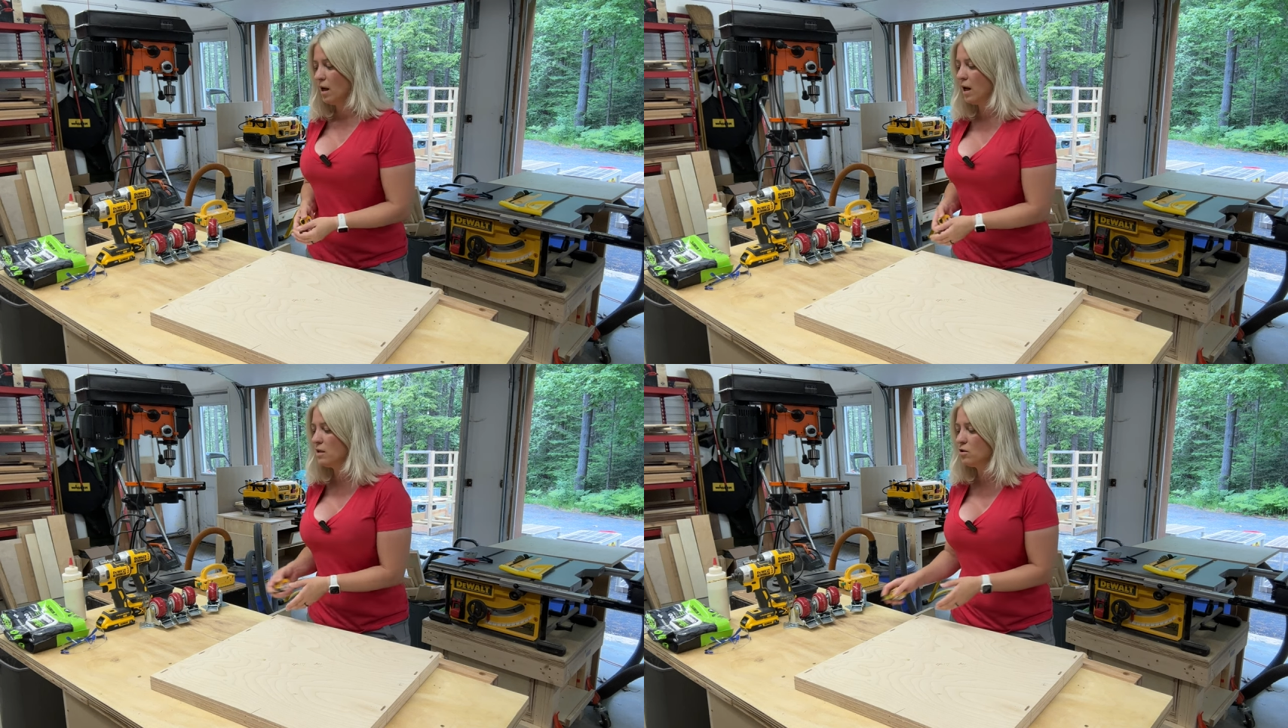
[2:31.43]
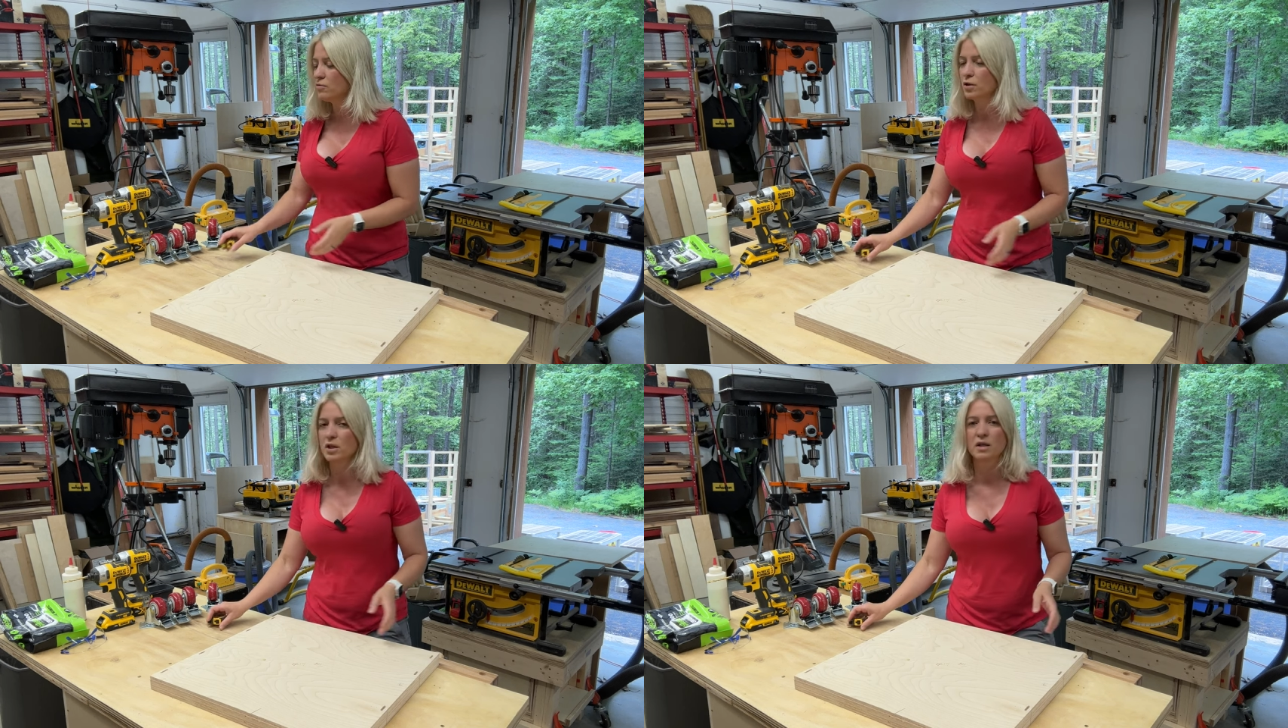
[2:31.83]
Also
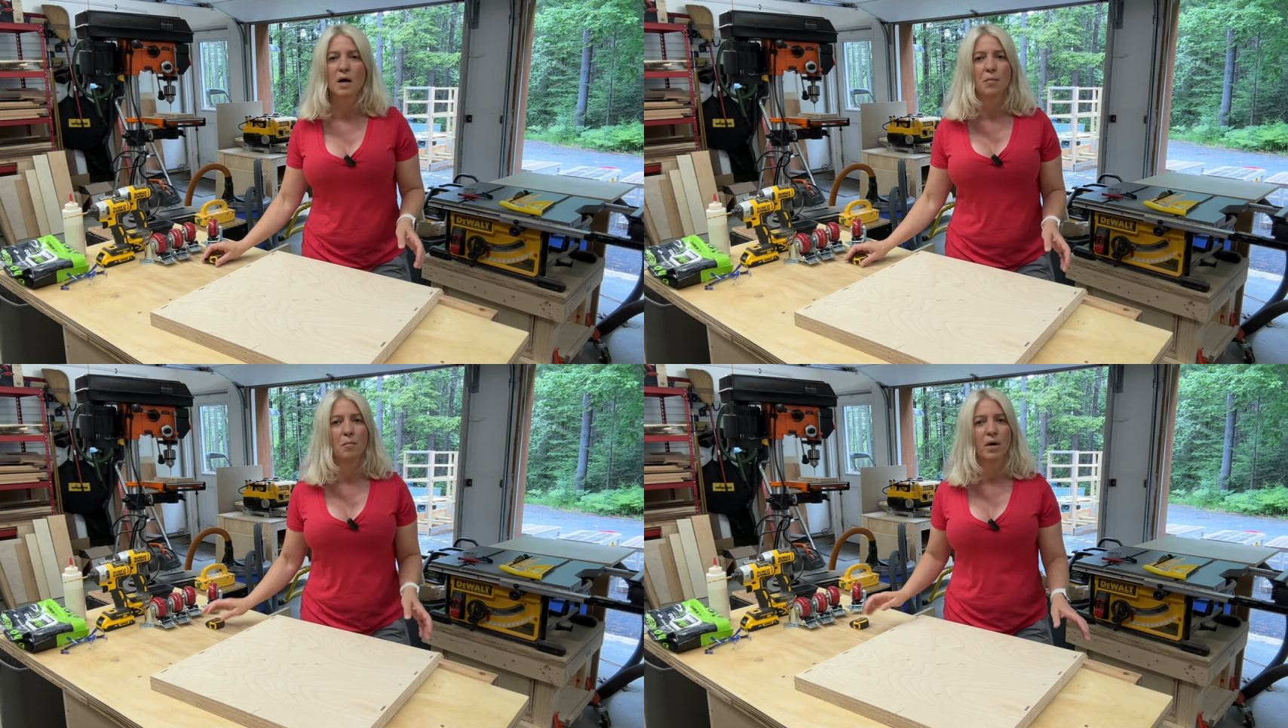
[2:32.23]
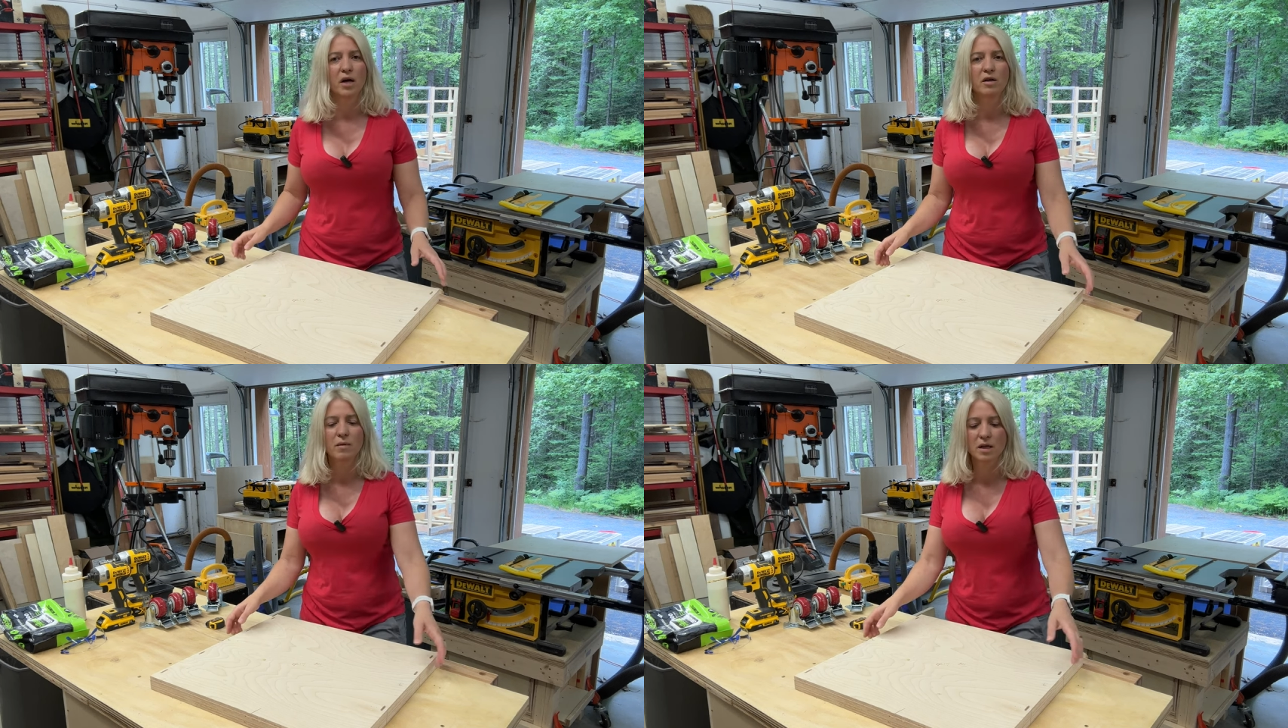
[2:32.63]
for the top and
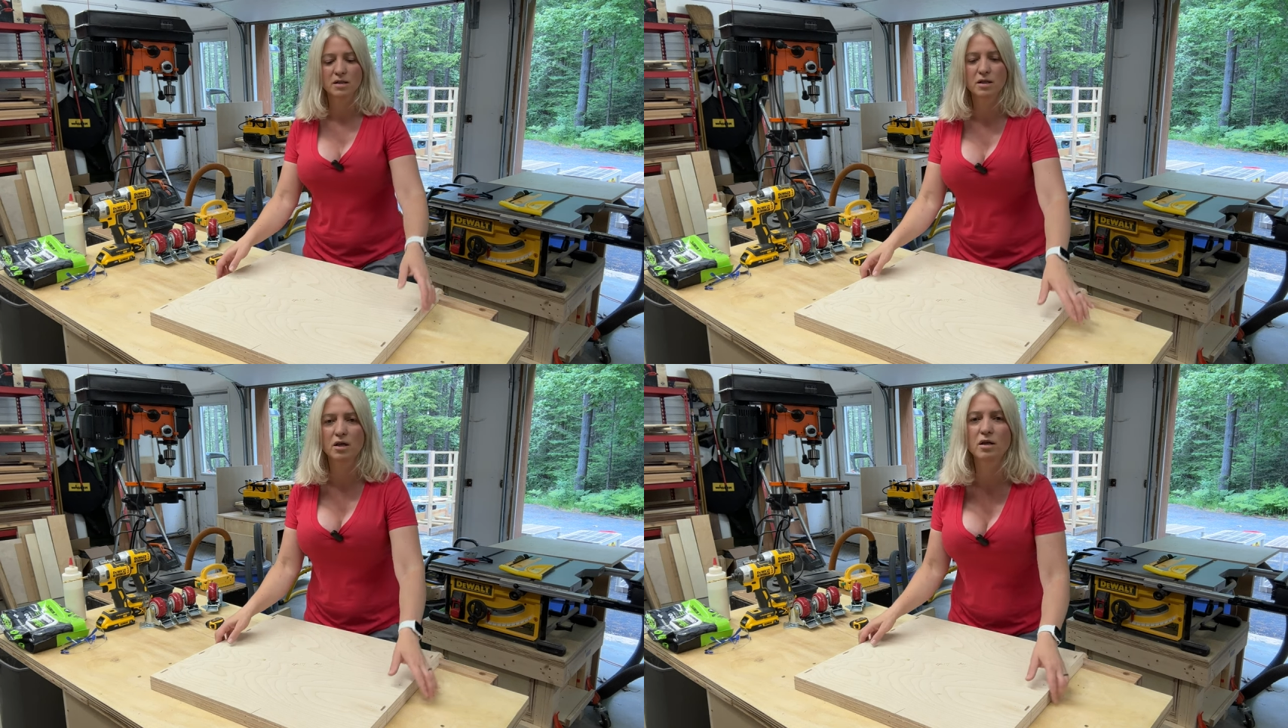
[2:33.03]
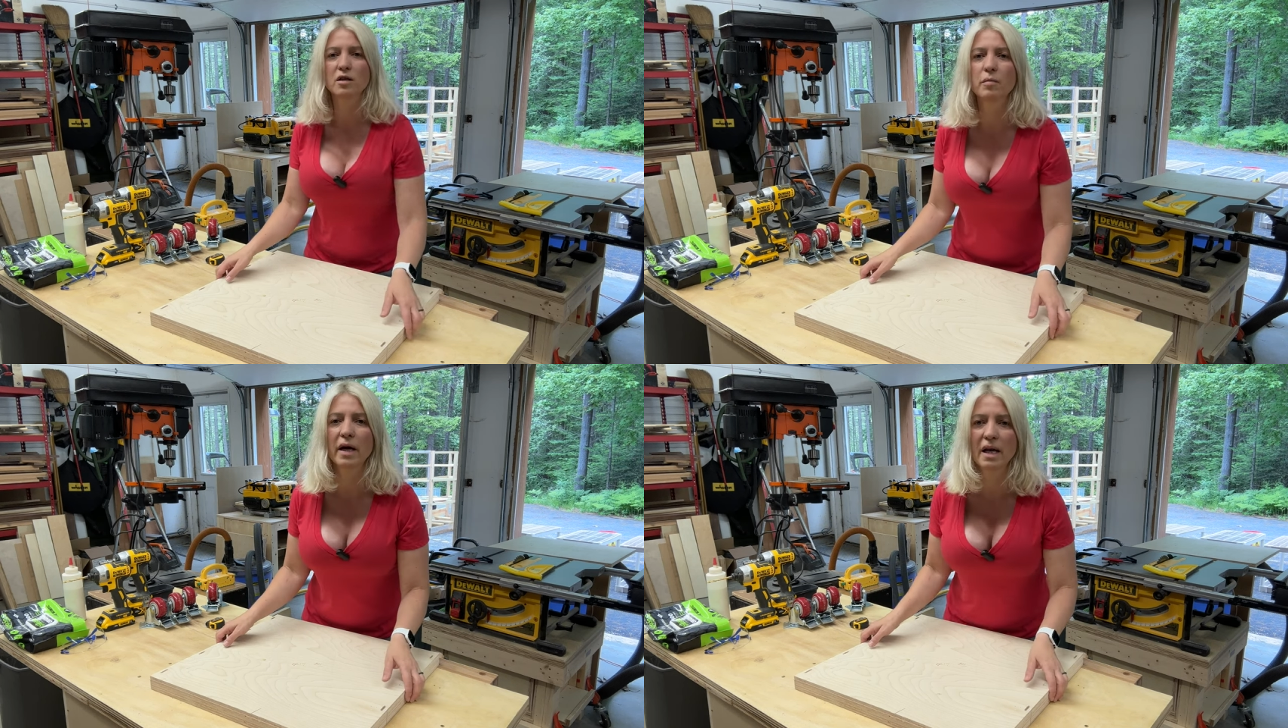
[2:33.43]
bottom, I
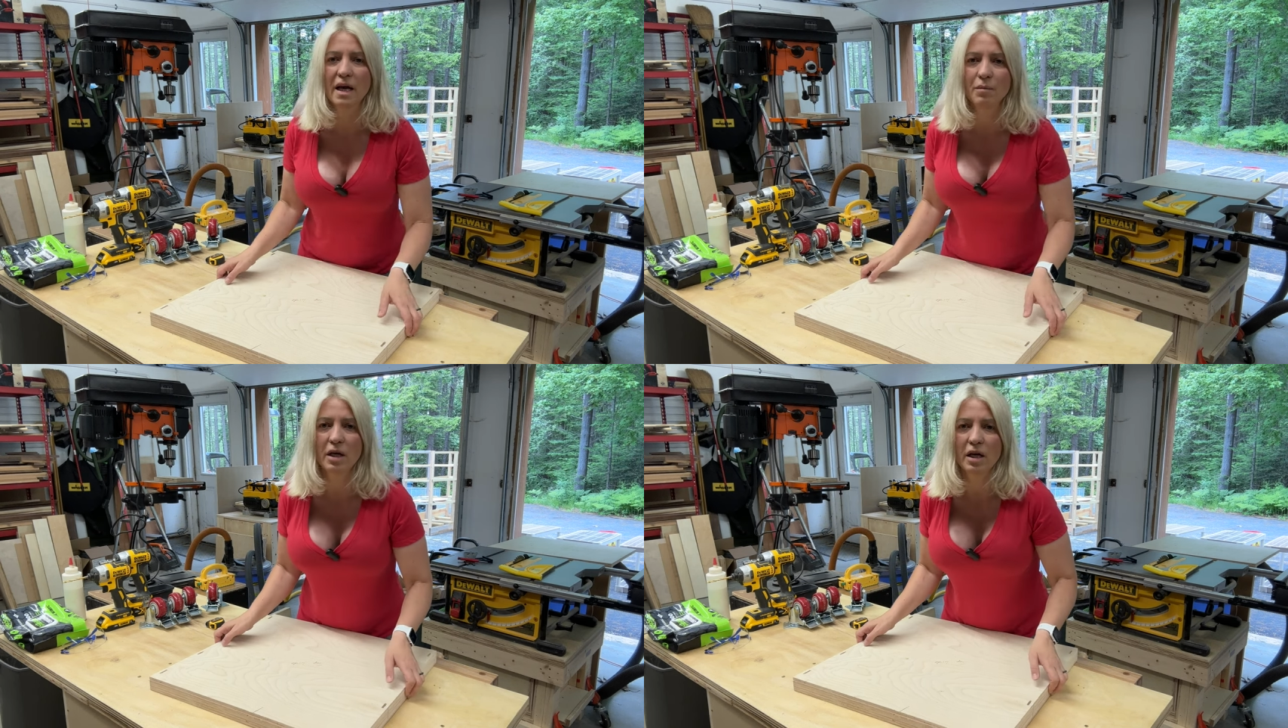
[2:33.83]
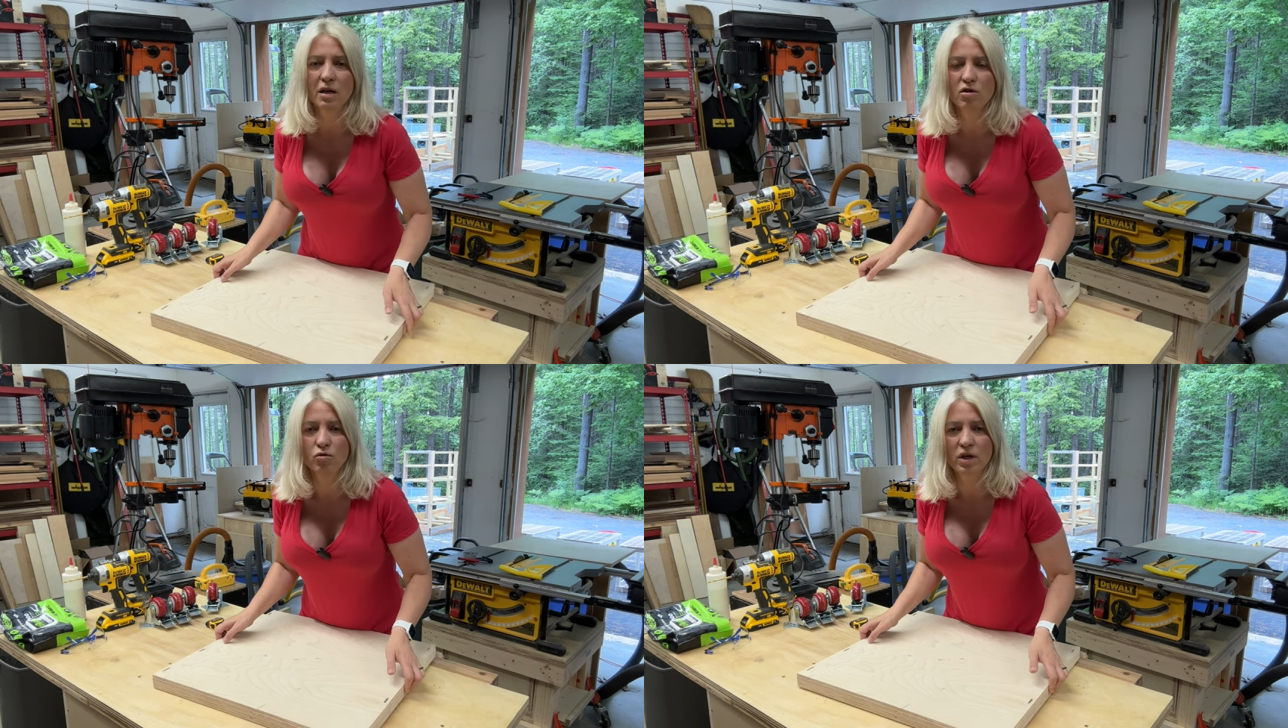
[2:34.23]
started by
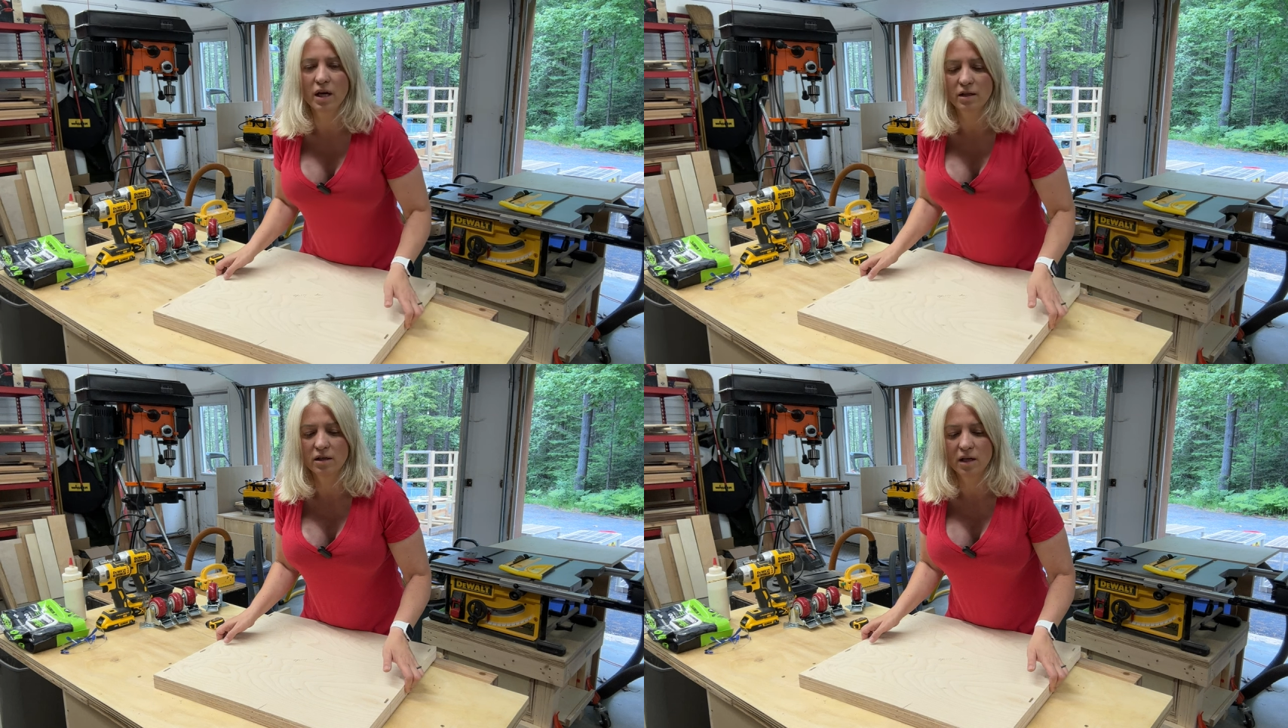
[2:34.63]
laminating together.